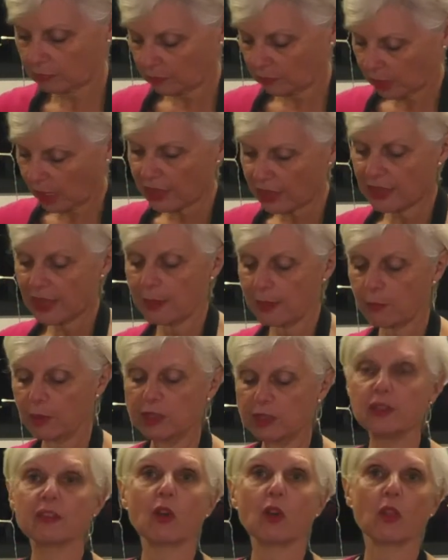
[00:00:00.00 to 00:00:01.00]
And then when
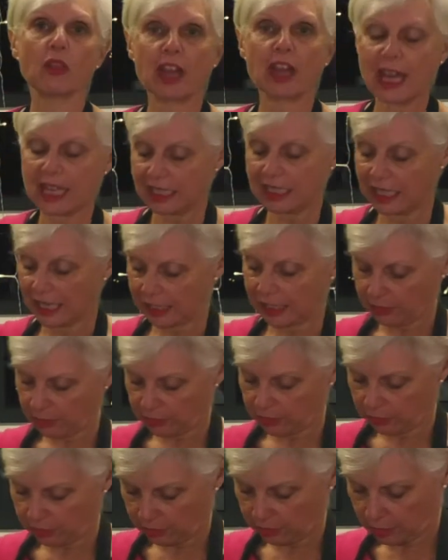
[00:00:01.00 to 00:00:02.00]
you've got that
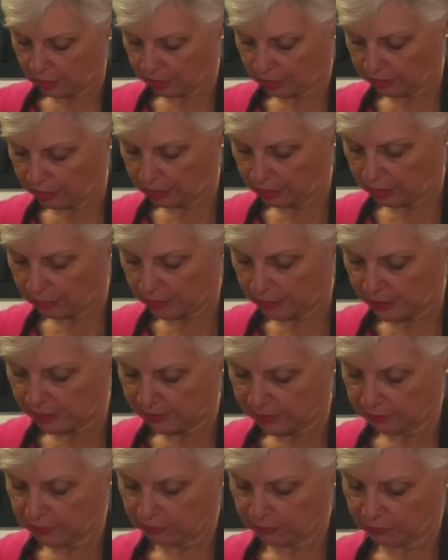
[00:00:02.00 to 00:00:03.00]
length, cut a
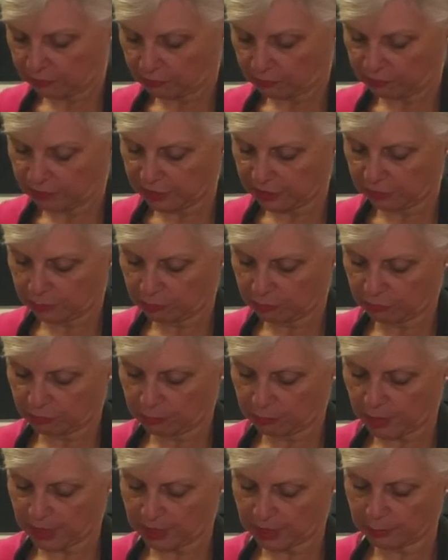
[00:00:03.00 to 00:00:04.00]
piece of greaseproof
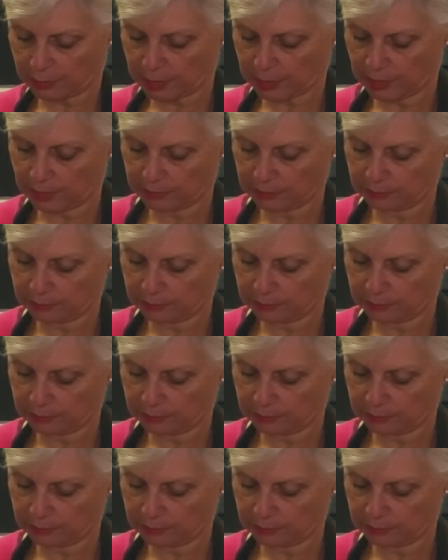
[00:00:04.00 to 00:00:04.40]
paper.